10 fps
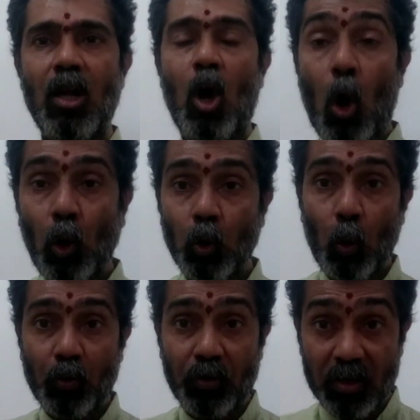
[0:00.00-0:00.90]
All
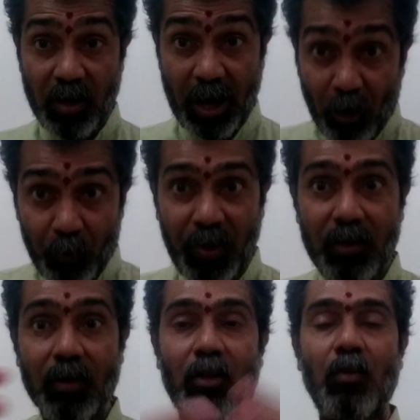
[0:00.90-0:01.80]
those things have been
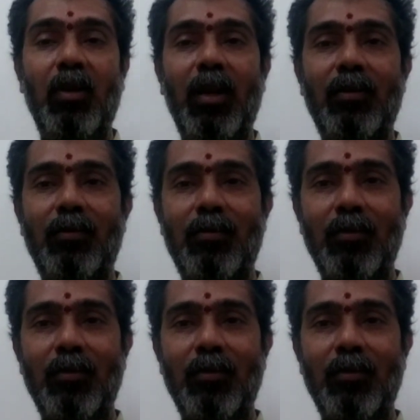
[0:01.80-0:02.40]
accumulated